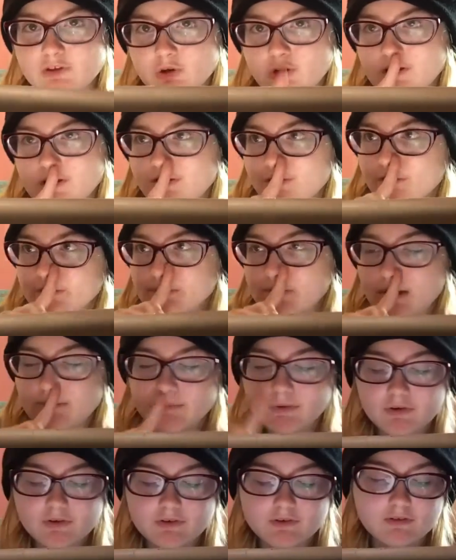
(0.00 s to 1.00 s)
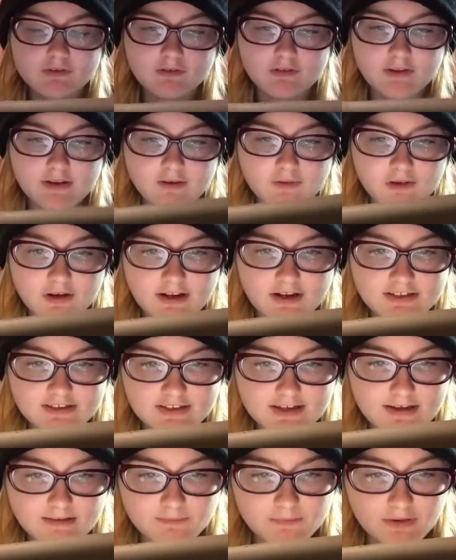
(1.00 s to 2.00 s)
I want to remember like what I
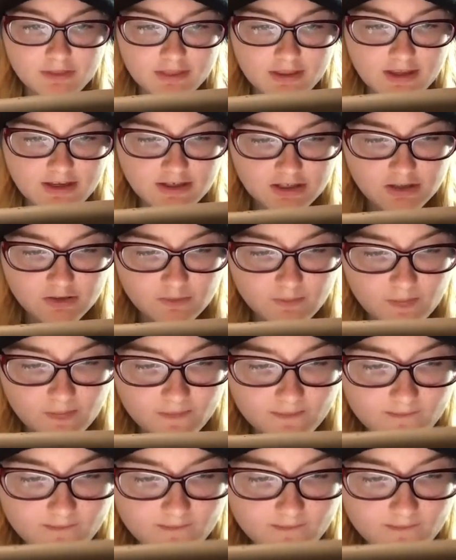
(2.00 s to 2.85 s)
said, but thank you.